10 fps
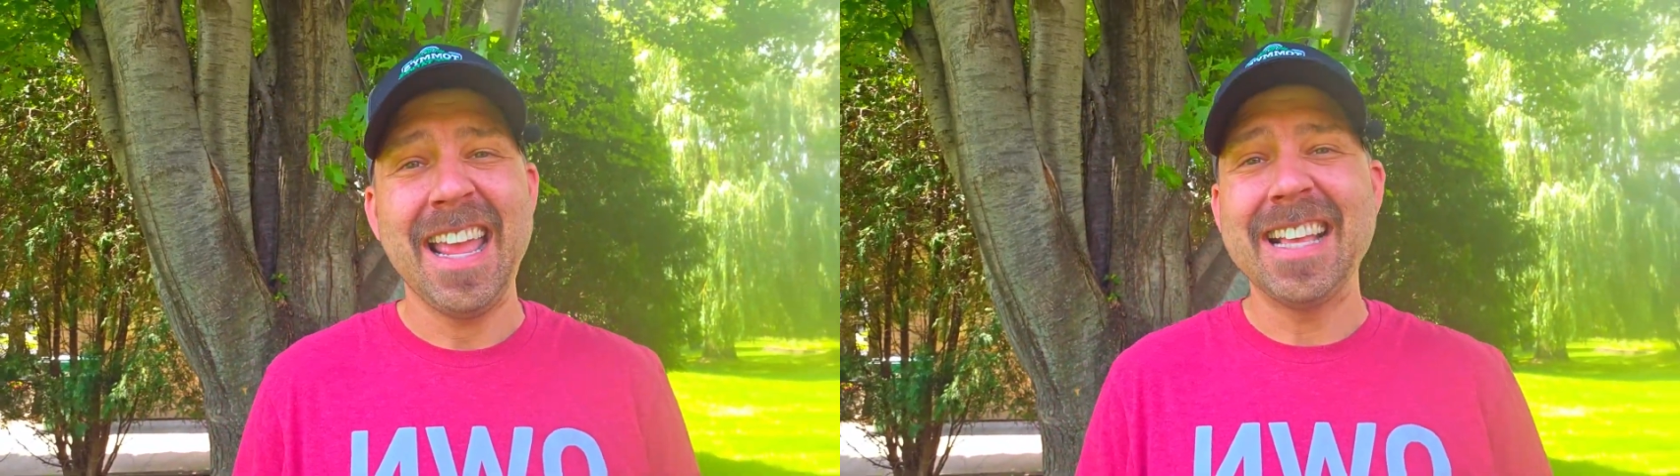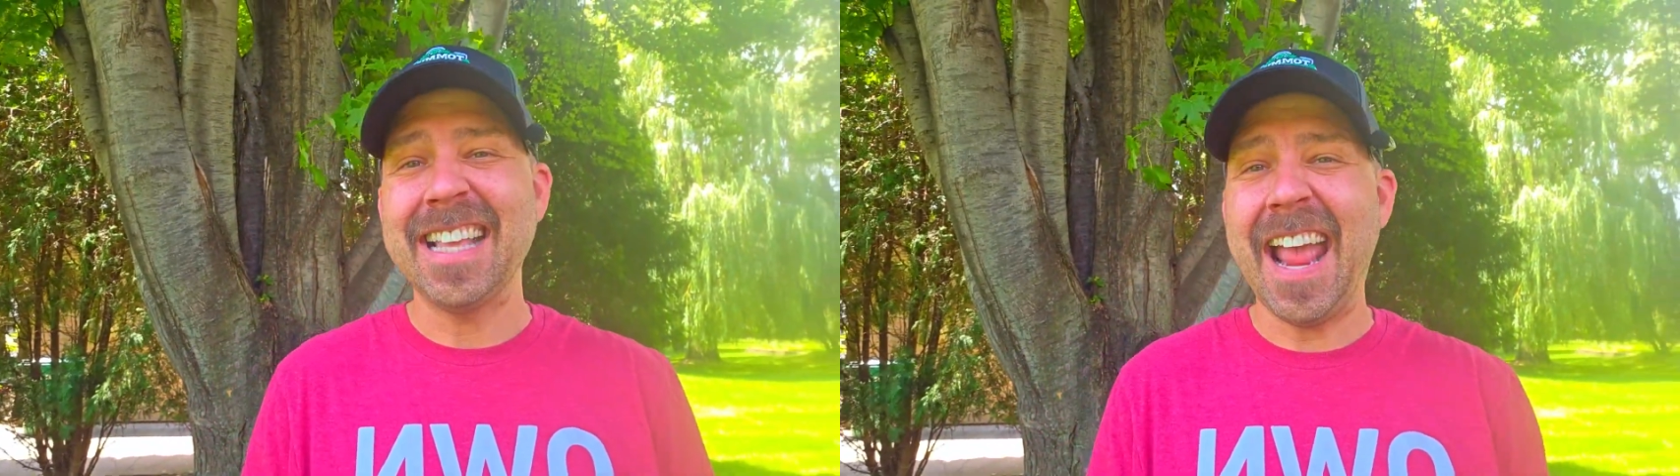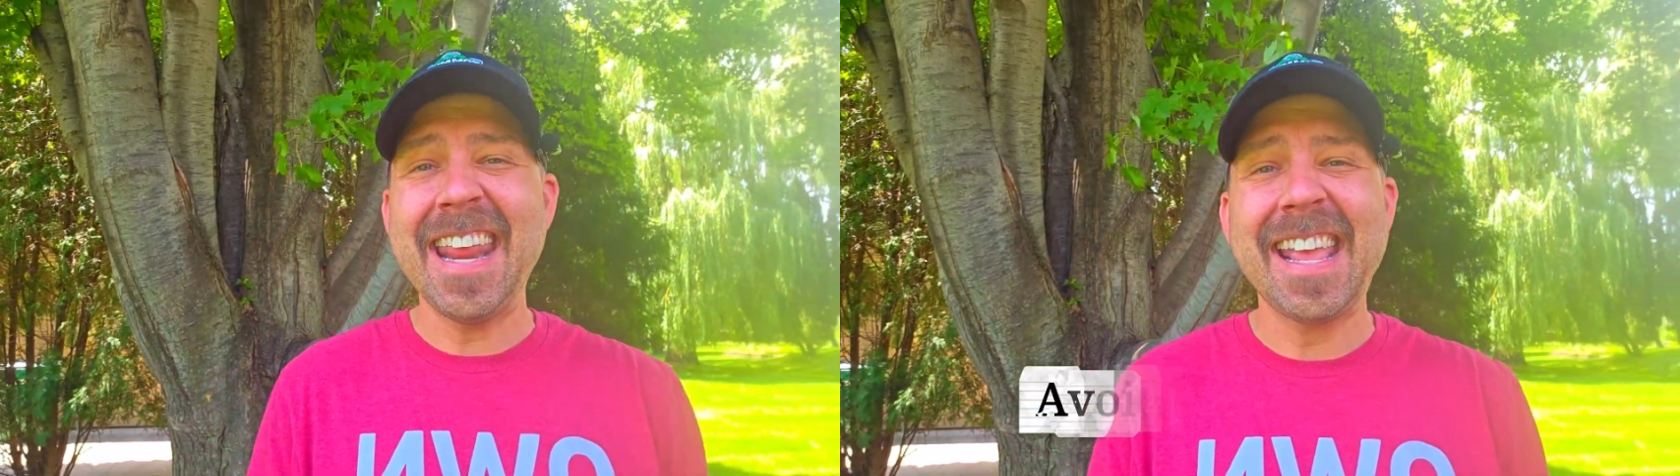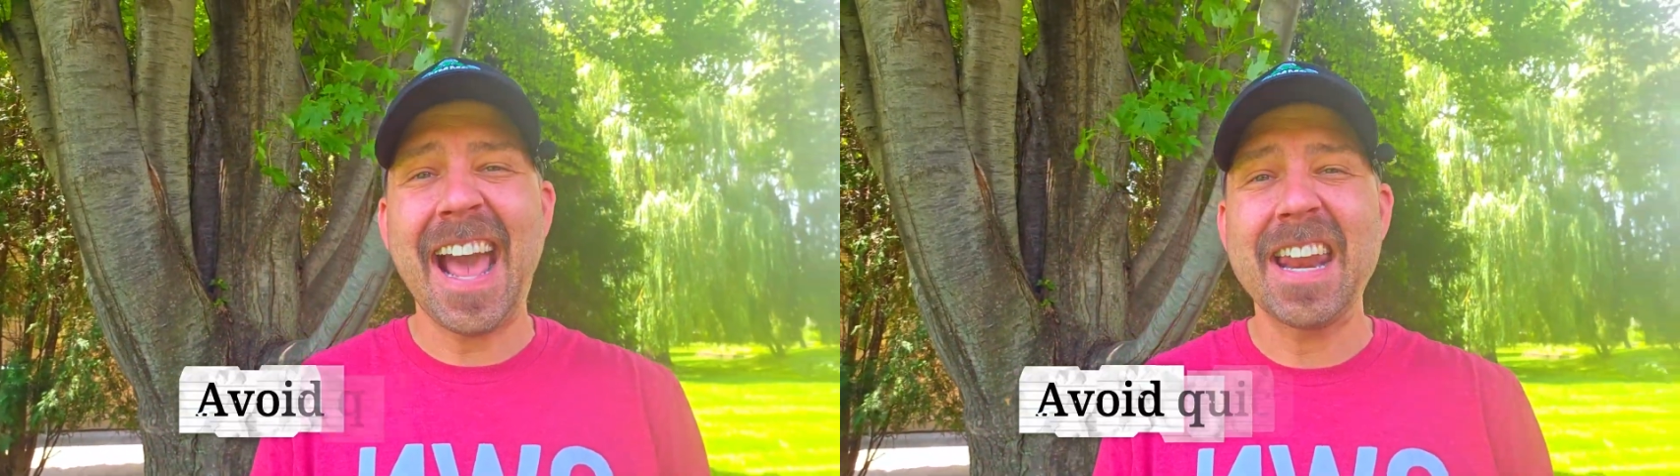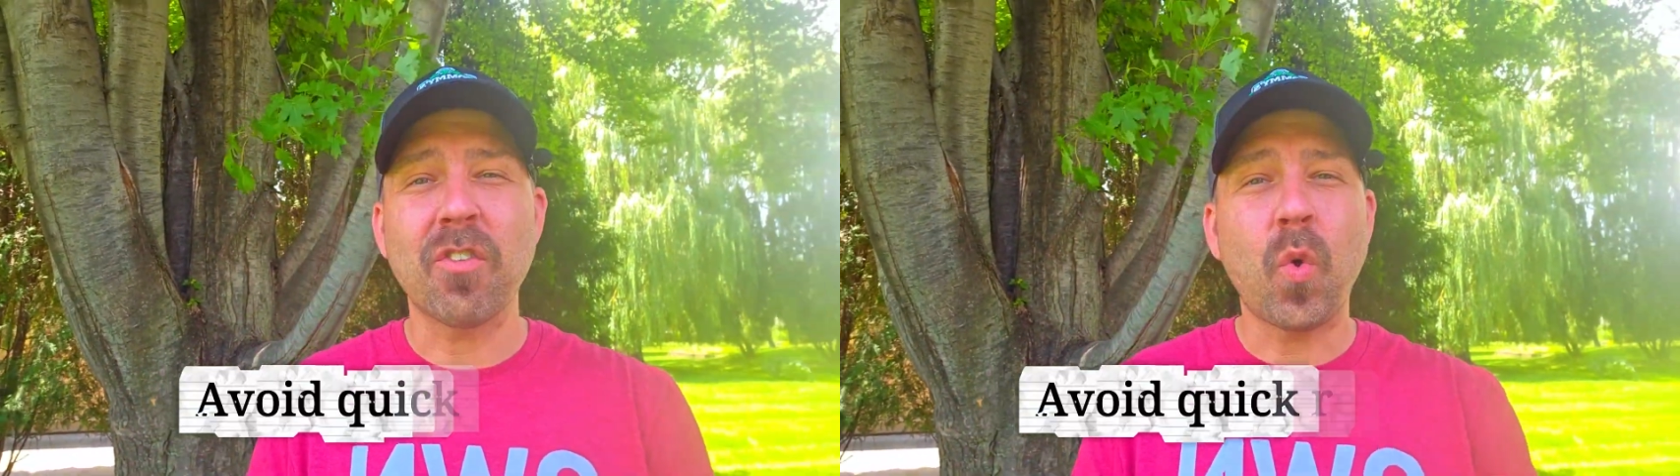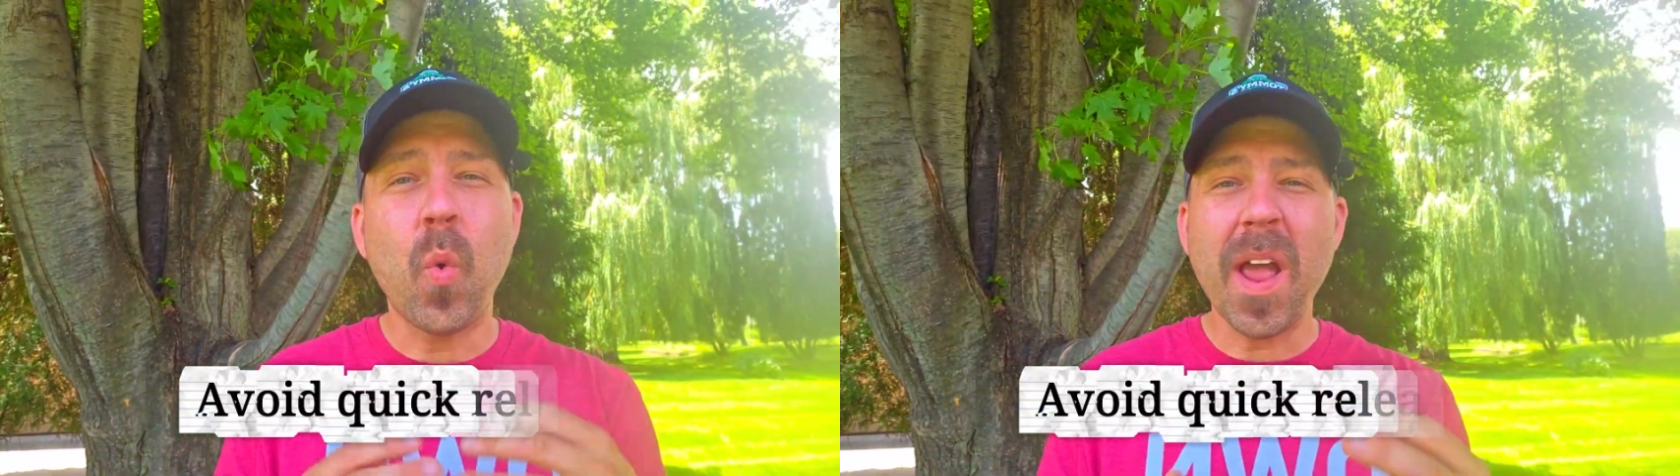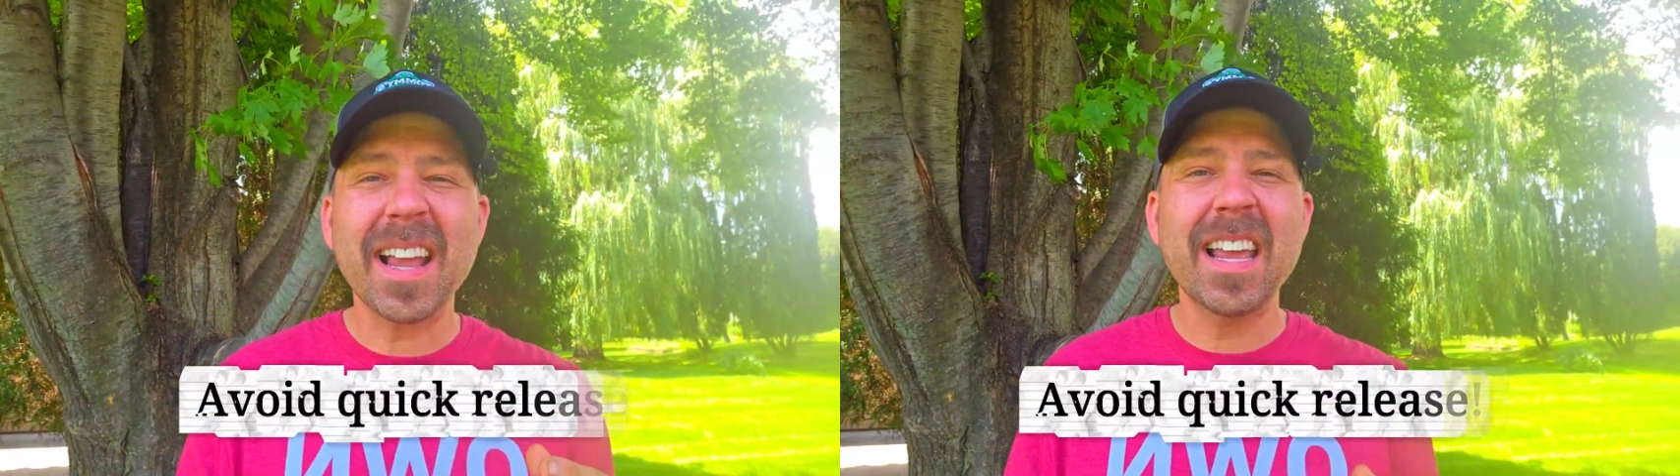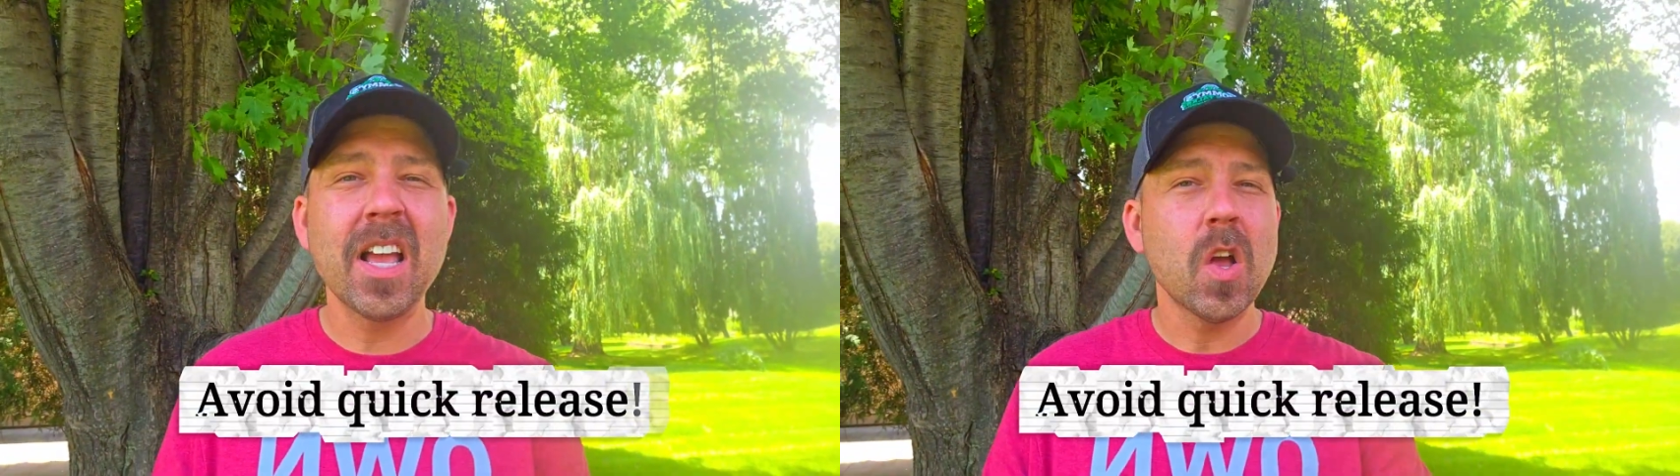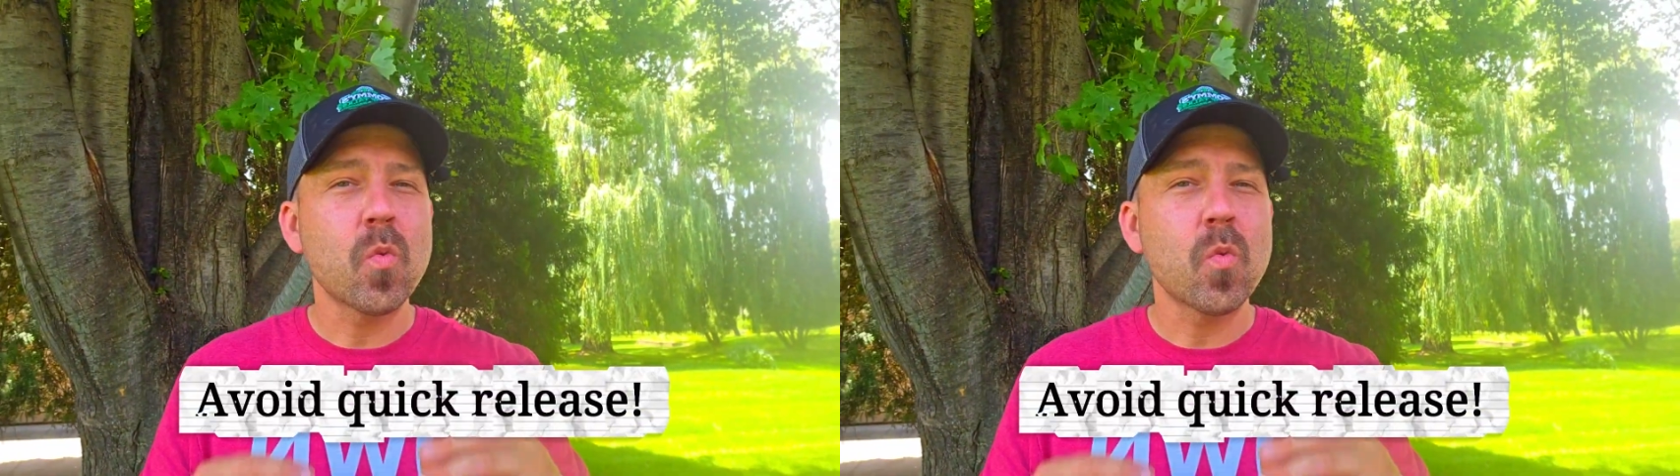is any kind of quick